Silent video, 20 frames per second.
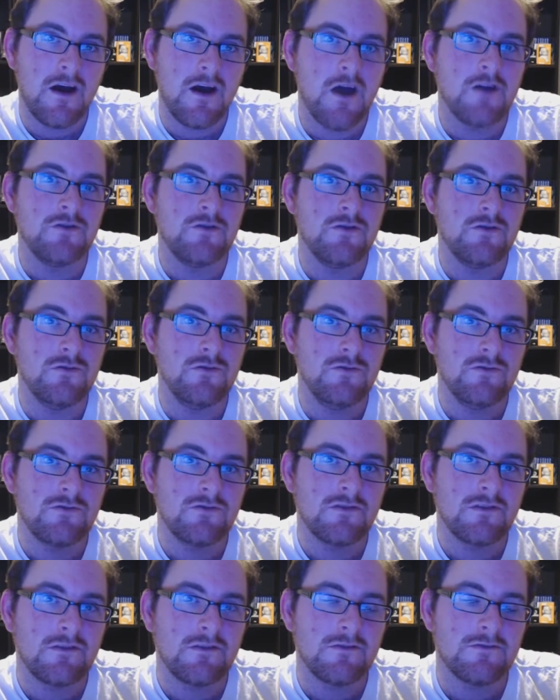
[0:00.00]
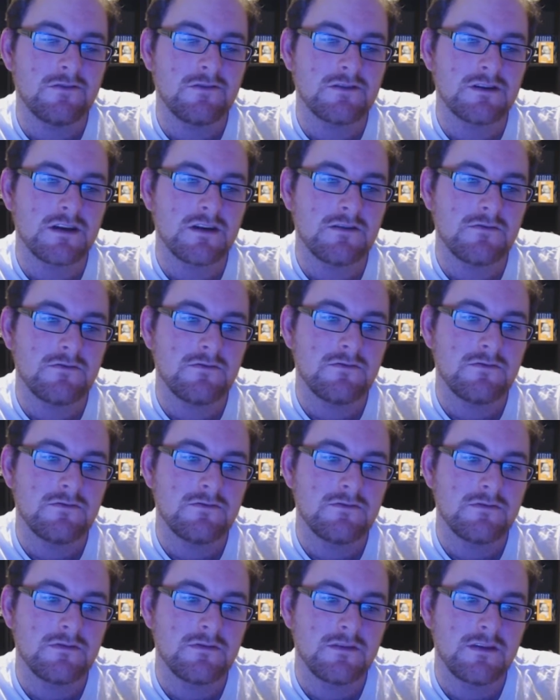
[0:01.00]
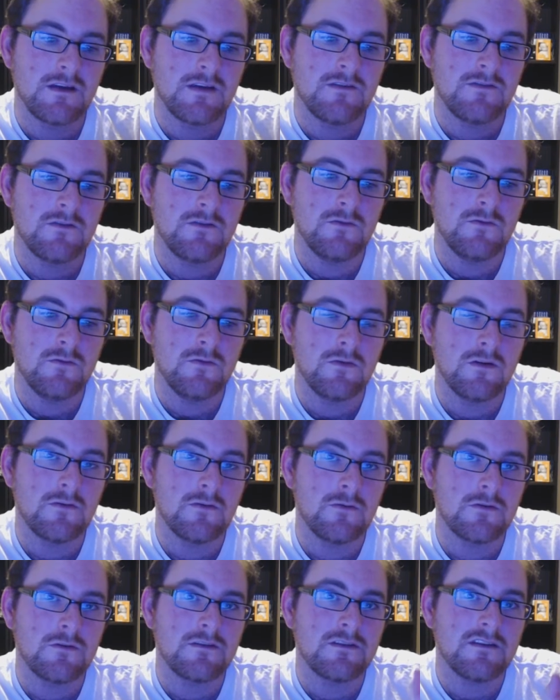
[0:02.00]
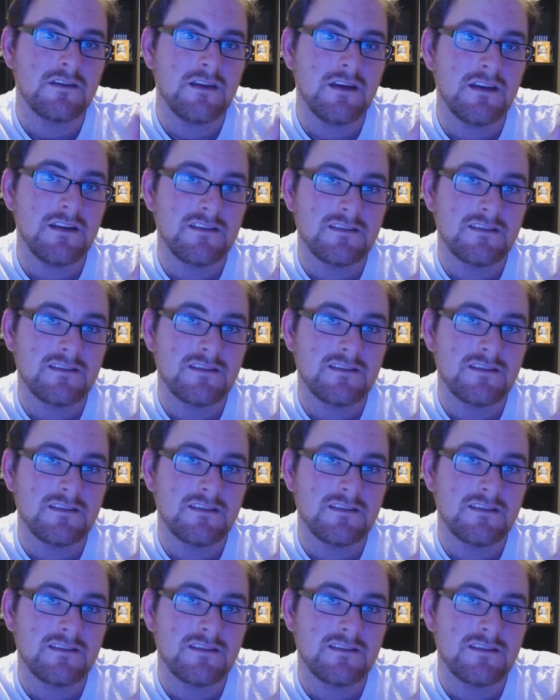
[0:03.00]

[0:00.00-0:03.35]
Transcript: a news on the channel if you want to see it.